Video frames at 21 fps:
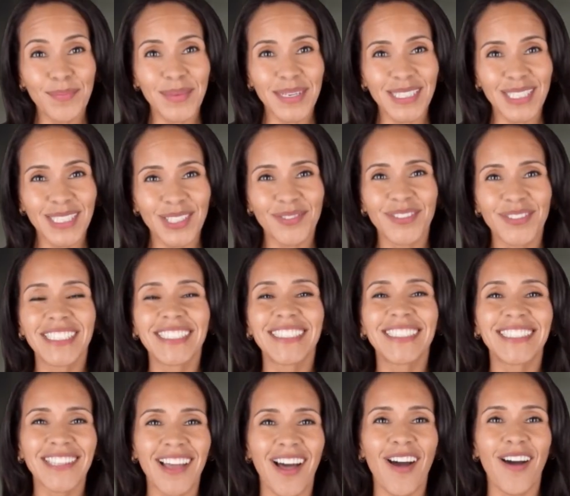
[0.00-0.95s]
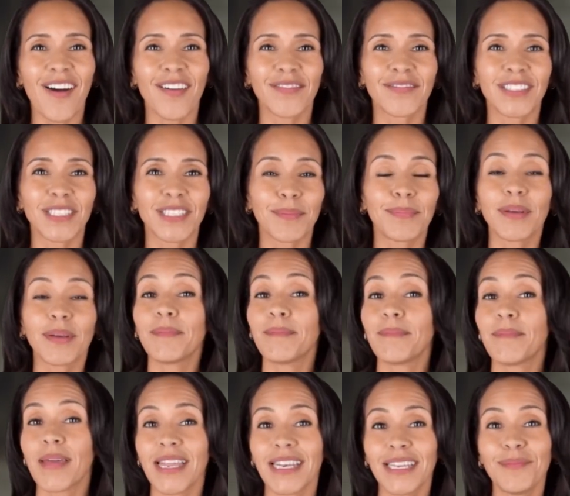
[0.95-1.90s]
mystery solved, but
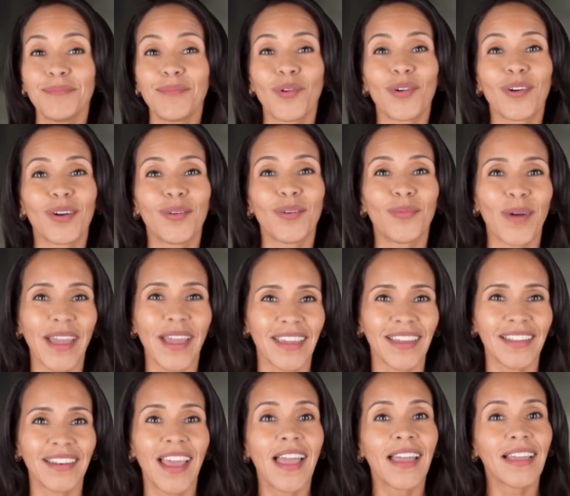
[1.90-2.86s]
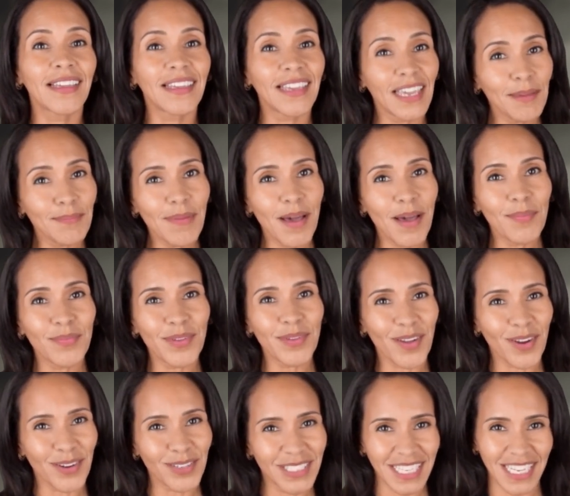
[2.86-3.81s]
many more await. Keep up with
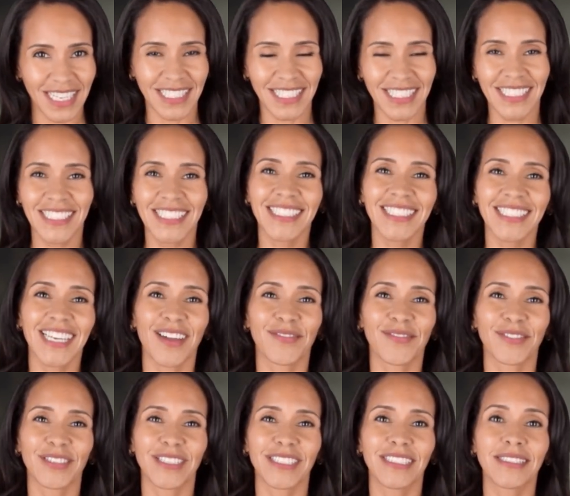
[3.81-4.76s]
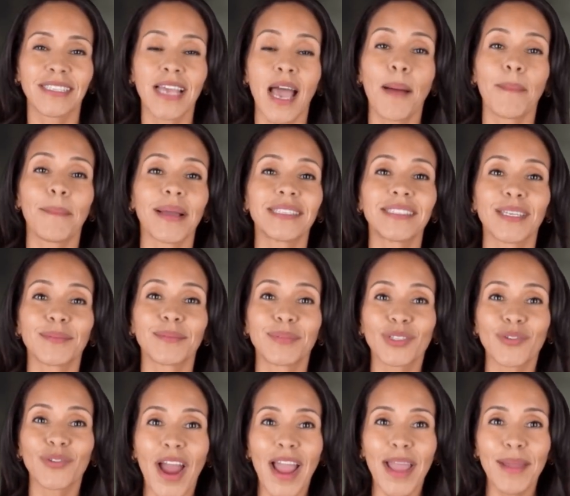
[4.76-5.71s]
our daily discoveries by
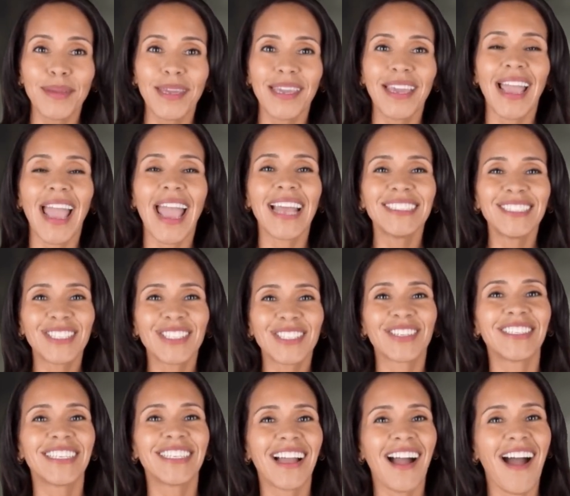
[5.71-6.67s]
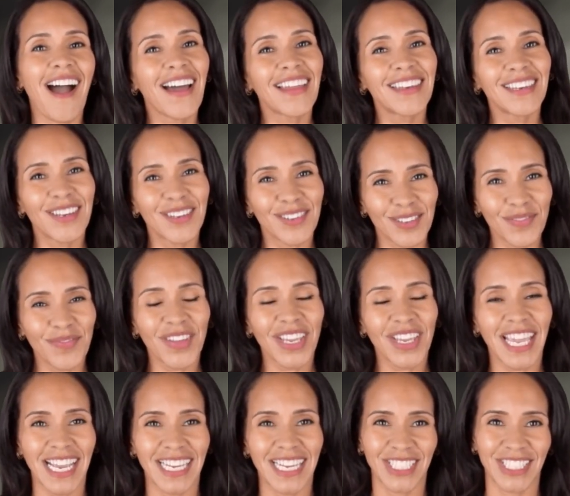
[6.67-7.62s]
subscribing and turning on
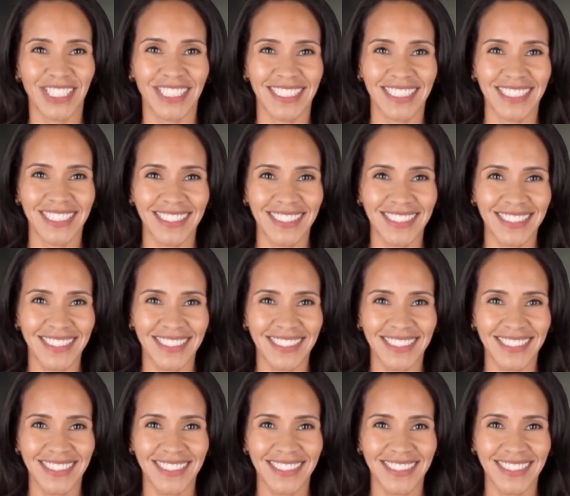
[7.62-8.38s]
notifications.